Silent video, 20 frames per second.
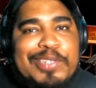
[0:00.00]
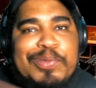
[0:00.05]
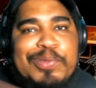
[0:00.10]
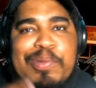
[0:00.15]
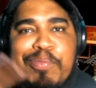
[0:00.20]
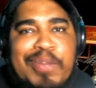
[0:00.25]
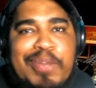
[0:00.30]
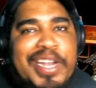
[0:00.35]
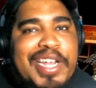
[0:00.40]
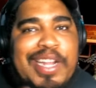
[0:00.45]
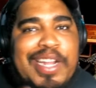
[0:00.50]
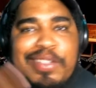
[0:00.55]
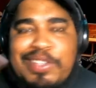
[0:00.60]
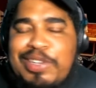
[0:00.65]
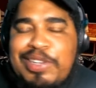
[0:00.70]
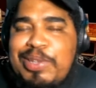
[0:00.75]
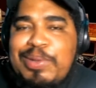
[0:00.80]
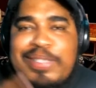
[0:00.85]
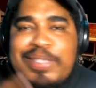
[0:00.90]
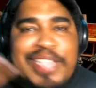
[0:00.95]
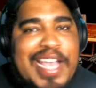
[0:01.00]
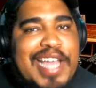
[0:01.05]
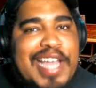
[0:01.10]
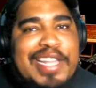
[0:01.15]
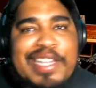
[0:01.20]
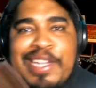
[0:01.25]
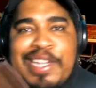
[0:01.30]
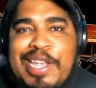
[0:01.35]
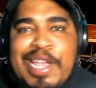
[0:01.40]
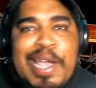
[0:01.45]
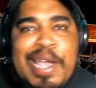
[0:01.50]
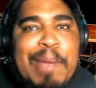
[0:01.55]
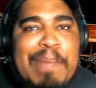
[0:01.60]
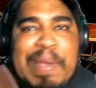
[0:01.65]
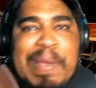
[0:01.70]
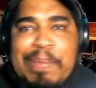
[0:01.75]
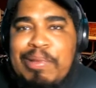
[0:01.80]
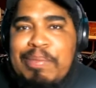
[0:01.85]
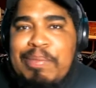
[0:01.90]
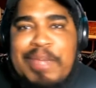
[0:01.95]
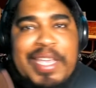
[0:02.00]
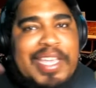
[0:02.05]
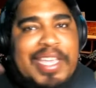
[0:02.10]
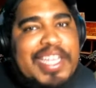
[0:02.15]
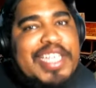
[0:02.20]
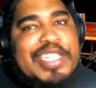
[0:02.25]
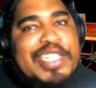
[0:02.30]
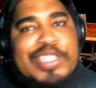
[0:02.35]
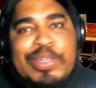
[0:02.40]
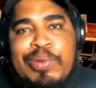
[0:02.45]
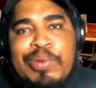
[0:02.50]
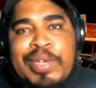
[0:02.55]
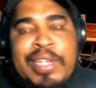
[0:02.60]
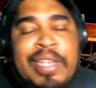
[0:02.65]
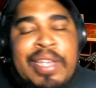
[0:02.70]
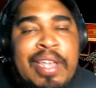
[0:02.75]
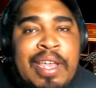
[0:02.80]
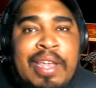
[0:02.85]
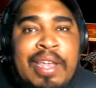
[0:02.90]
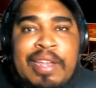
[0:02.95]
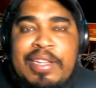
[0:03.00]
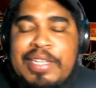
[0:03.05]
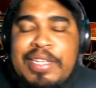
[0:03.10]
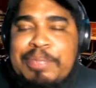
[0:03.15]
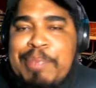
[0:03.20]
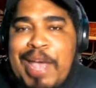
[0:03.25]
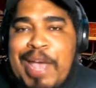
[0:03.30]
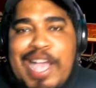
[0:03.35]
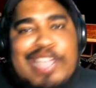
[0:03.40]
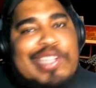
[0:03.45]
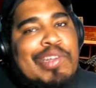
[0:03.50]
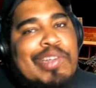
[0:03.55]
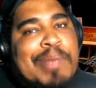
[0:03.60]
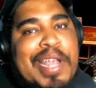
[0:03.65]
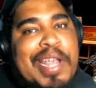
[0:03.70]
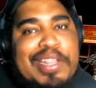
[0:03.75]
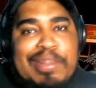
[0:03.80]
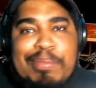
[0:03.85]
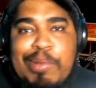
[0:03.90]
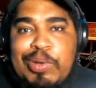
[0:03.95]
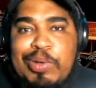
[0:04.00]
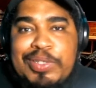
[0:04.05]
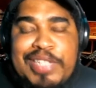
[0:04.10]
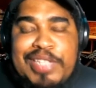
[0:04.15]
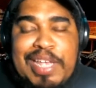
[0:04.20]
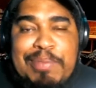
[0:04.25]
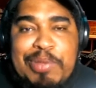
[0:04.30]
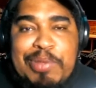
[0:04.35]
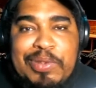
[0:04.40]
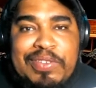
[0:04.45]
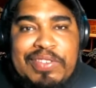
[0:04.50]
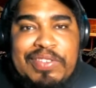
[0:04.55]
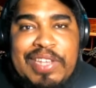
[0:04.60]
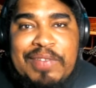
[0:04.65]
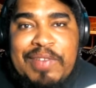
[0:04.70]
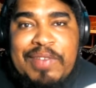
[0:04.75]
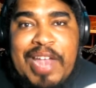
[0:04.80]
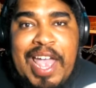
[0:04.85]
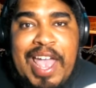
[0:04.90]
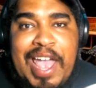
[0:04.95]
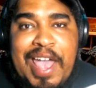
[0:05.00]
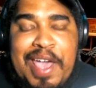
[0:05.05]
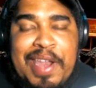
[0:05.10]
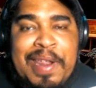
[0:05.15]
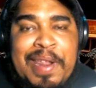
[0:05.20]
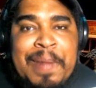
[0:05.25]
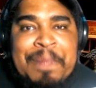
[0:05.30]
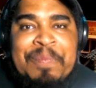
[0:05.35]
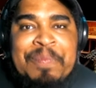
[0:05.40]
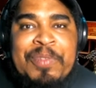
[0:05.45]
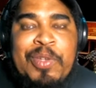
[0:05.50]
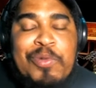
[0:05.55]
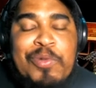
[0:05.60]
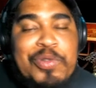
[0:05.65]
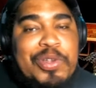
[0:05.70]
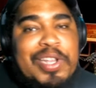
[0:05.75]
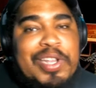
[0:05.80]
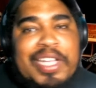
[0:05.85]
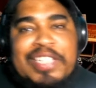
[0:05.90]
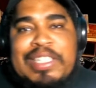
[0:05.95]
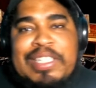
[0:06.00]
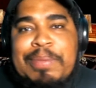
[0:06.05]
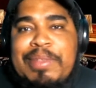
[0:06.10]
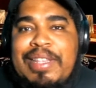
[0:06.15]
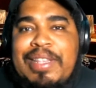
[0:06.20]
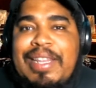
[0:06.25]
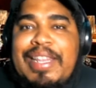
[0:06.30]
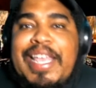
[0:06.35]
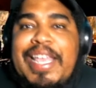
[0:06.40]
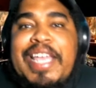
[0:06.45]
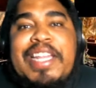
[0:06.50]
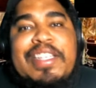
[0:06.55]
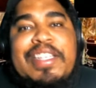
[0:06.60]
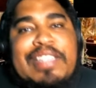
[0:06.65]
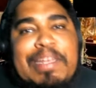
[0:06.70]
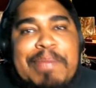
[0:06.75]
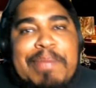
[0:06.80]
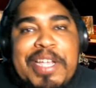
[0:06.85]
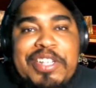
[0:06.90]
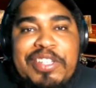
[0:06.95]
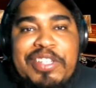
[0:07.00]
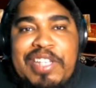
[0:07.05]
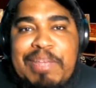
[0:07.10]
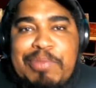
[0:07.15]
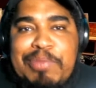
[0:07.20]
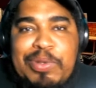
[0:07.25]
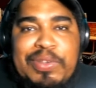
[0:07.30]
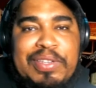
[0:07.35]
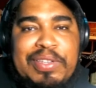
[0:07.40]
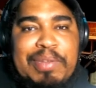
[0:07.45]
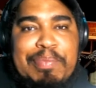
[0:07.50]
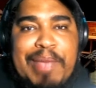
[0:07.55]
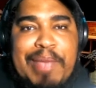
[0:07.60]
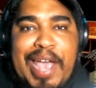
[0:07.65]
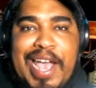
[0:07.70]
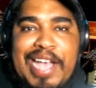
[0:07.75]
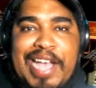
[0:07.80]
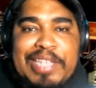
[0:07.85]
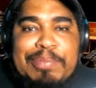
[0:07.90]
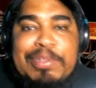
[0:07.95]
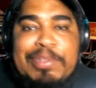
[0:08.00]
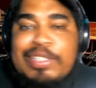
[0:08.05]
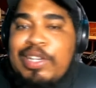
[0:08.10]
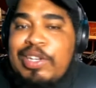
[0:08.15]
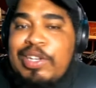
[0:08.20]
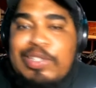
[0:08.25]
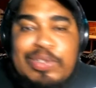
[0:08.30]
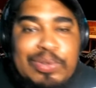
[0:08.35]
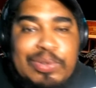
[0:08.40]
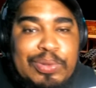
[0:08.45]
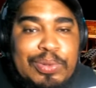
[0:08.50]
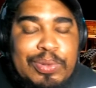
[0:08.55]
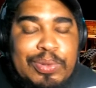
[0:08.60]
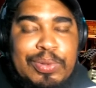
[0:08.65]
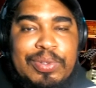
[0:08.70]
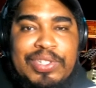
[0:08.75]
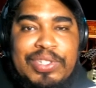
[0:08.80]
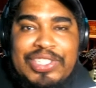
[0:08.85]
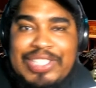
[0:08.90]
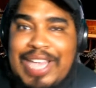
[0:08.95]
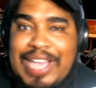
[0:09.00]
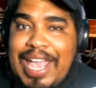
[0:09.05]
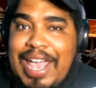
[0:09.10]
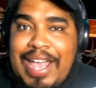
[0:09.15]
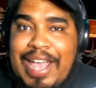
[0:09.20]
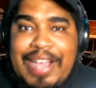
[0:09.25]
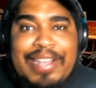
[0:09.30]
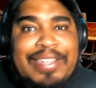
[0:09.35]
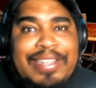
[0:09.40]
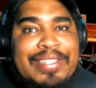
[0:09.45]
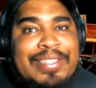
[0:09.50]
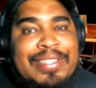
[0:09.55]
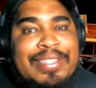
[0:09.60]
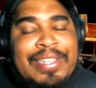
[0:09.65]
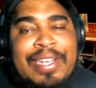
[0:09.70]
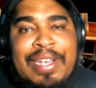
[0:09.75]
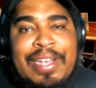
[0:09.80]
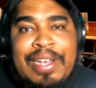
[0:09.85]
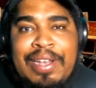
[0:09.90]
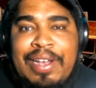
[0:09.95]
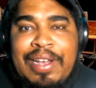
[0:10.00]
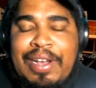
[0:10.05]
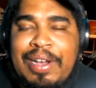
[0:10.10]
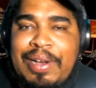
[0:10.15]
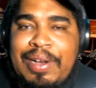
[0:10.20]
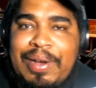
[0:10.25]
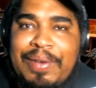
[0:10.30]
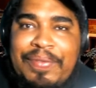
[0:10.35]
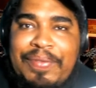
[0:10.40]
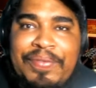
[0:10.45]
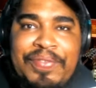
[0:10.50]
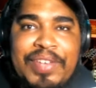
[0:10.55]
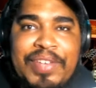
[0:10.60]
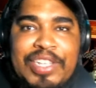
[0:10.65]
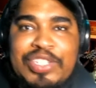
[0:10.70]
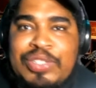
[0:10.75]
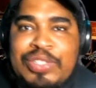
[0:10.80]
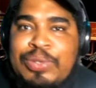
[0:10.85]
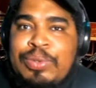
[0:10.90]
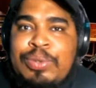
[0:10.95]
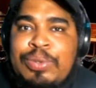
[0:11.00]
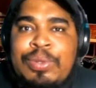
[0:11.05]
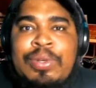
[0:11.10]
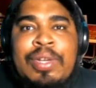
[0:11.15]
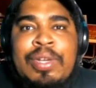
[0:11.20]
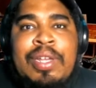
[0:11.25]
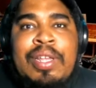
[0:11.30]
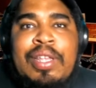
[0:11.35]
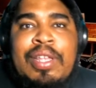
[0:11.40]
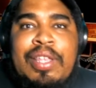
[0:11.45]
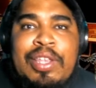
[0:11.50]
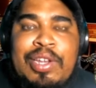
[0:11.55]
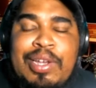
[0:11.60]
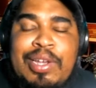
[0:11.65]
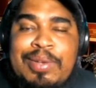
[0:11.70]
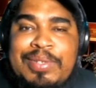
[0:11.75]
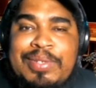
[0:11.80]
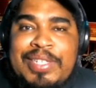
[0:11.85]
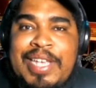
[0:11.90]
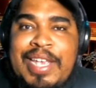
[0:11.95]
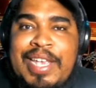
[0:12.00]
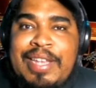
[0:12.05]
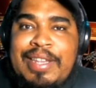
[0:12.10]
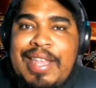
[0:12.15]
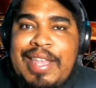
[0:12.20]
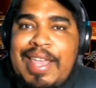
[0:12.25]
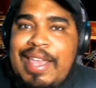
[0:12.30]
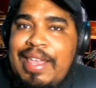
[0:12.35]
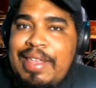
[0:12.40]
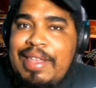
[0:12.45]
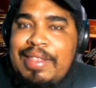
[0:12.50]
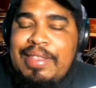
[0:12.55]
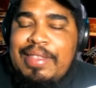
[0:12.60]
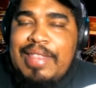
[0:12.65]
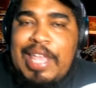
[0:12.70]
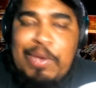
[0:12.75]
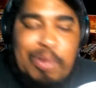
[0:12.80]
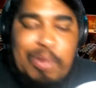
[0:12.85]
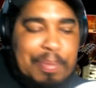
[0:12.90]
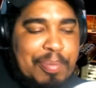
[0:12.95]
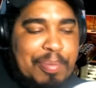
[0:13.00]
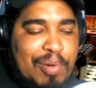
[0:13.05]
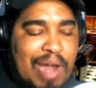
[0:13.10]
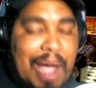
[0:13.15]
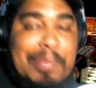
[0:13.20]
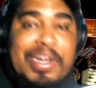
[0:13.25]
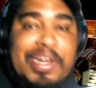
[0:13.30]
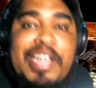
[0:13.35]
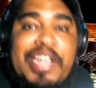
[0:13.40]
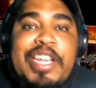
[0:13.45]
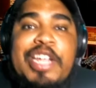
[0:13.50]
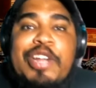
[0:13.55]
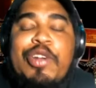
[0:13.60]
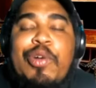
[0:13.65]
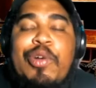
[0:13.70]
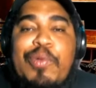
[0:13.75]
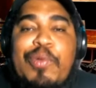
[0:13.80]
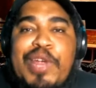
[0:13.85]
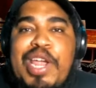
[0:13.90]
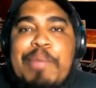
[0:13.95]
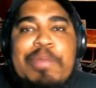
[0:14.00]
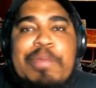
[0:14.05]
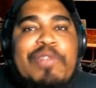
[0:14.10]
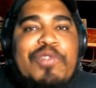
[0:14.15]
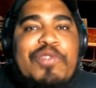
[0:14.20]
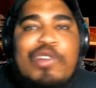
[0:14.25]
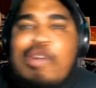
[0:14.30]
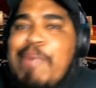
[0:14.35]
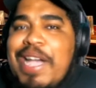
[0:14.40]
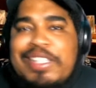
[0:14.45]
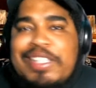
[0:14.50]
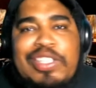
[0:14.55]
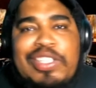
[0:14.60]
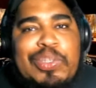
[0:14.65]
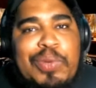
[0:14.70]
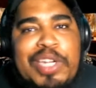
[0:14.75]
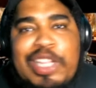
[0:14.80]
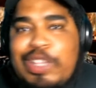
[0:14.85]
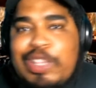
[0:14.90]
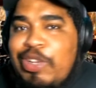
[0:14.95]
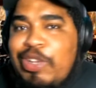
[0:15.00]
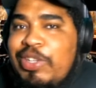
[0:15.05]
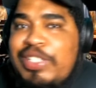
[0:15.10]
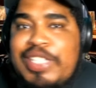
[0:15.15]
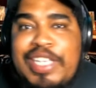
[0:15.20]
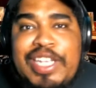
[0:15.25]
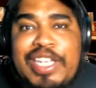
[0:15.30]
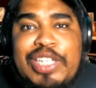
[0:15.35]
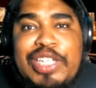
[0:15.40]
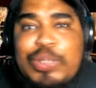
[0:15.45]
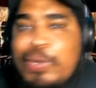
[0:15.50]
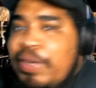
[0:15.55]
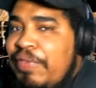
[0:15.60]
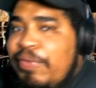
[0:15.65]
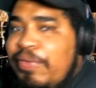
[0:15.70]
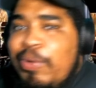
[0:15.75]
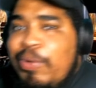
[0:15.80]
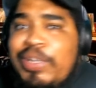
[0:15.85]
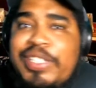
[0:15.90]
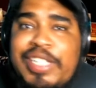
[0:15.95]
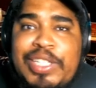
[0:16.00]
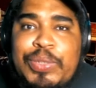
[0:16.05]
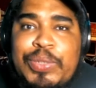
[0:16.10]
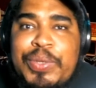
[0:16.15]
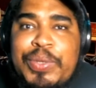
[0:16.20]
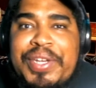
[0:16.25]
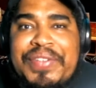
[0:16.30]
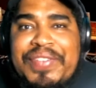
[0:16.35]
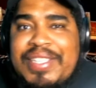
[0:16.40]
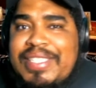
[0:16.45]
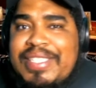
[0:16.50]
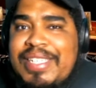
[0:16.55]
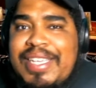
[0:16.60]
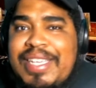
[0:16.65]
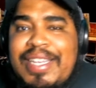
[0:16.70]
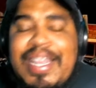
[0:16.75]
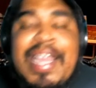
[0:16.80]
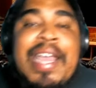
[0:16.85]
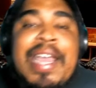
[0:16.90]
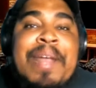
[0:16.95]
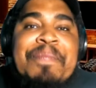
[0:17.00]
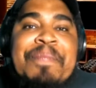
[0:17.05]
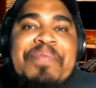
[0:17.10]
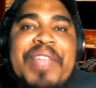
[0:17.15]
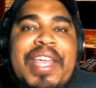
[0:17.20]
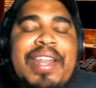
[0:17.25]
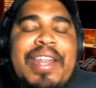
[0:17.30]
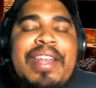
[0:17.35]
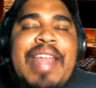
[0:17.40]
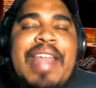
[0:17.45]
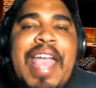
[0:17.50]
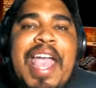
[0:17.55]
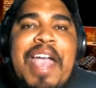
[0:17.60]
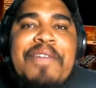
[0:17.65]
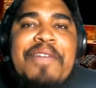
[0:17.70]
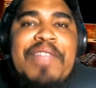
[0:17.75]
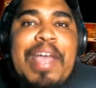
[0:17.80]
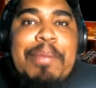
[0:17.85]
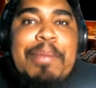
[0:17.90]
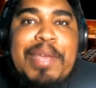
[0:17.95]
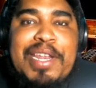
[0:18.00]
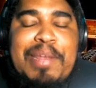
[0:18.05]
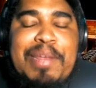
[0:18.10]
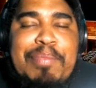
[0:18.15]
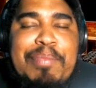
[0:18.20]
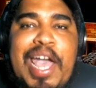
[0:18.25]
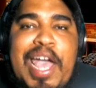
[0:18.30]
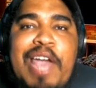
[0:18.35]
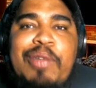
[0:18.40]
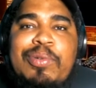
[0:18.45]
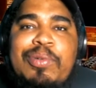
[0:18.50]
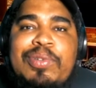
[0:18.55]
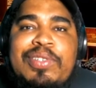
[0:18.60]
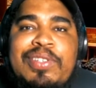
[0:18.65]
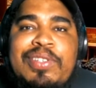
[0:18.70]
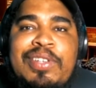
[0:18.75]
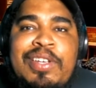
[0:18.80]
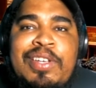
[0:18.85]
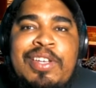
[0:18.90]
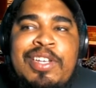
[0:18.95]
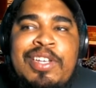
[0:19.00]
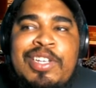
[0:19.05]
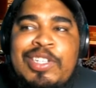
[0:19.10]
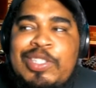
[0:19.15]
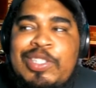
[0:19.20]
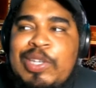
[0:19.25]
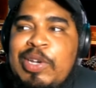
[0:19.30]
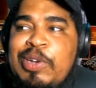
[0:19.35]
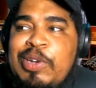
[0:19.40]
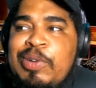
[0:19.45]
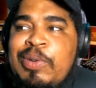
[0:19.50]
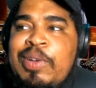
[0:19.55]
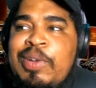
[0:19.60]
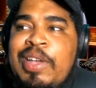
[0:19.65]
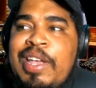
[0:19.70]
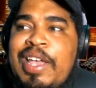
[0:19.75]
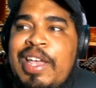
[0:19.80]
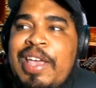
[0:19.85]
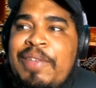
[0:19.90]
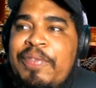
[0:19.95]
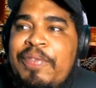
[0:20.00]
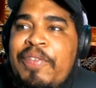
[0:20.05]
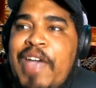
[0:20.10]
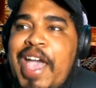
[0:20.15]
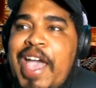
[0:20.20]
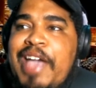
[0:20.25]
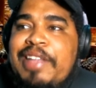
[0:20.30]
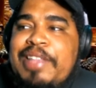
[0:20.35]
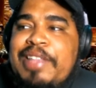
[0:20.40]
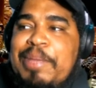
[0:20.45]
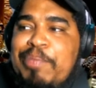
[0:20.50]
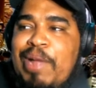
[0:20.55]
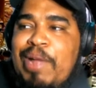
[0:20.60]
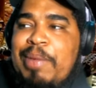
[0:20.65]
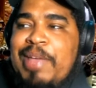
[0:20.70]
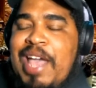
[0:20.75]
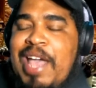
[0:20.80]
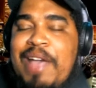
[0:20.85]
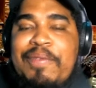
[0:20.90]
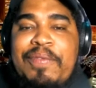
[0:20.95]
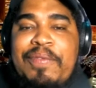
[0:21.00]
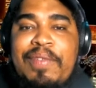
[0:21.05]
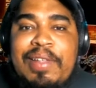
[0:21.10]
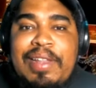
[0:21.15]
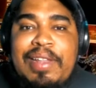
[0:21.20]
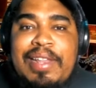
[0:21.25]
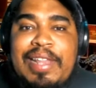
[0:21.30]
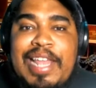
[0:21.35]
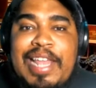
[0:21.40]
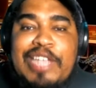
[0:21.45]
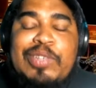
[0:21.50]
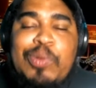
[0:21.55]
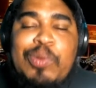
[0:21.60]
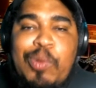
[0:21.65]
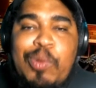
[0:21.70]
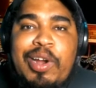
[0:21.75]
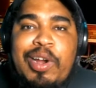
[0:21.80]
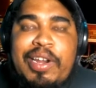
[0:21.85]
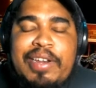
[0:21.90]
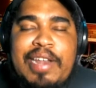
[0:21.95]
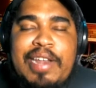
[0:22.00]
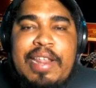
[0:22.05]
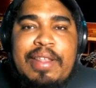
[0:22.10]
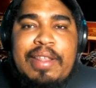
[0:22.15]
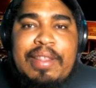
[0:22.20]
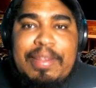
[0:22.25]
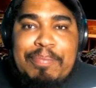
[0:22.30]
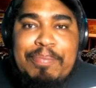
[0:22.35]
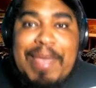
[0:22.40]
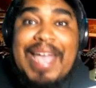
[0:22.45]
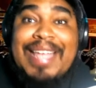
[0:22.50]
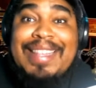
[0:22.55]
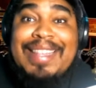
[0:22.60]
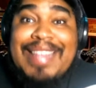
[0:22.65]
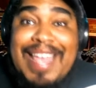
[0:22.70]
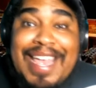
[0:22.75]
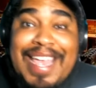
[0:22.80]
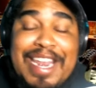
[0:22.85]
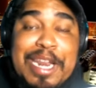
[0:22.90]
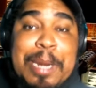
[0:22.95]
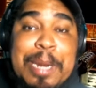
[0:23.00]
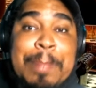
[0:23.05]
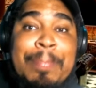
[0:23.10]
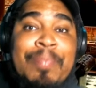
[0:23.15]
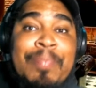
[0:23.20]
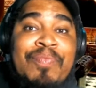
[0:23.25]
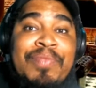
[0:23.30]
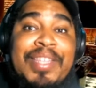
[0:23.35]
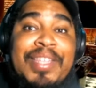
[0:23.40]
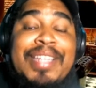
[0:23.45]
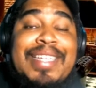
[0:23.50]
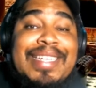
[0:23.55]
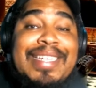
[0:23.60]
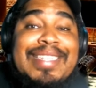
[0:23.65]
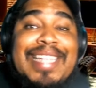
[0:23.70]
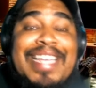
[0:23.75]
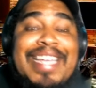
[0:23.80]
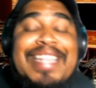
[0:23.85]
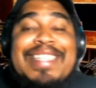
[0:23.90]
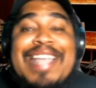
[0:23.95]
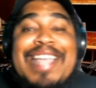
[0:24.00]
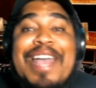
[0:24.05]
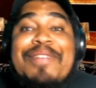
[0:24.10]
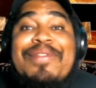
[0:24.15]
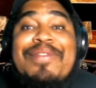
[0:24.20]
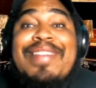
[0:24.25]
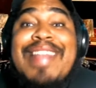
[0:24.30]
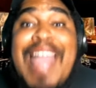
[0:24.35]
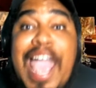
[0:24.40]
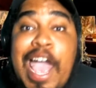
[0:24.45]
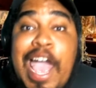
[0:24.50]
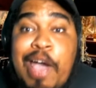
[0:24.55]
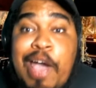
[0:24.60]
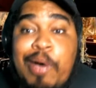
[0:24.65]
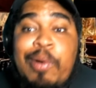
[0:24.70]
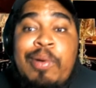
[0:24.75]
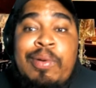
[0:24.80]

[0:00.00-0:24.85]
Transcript: We're bringing out the new talent. People are making history. This past dome had the most debuts it's ever had. When you look at some of the ladies that made their debuts in the past, Miss Hustle, Jazz, uh, Official, you know what I'm saying? They they were prominent in their career, but if you go back to 2013, 2014, 2015, they didn't have that many battles. So, in fact, they probably have less work back then than these ladies have now.